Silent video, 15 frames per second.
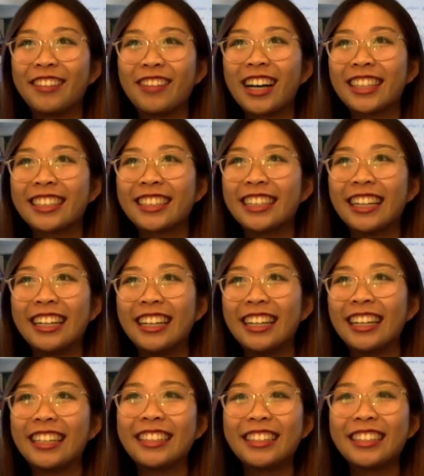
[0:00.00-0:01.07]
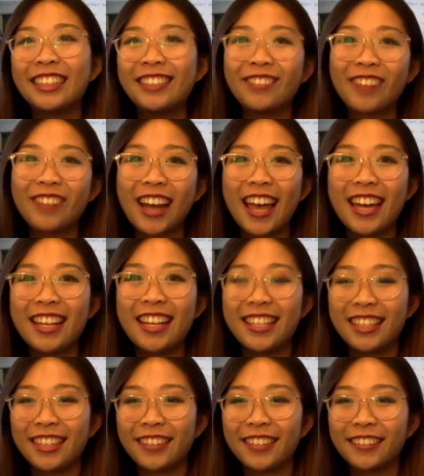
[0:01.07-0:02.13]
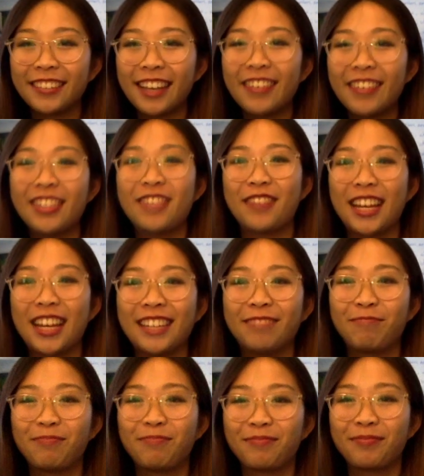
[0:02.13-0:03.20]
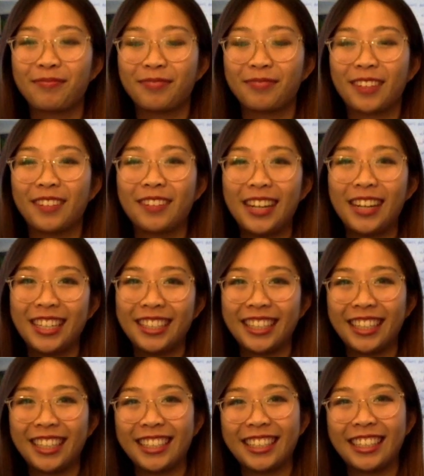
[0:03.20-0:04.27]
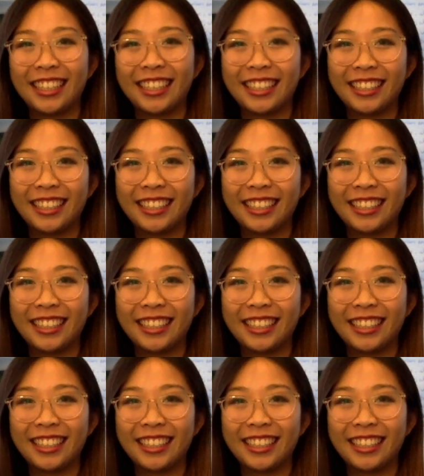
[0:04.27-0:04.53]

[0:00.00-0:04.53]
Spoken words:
pasta and bread, so that was fun. Runners get to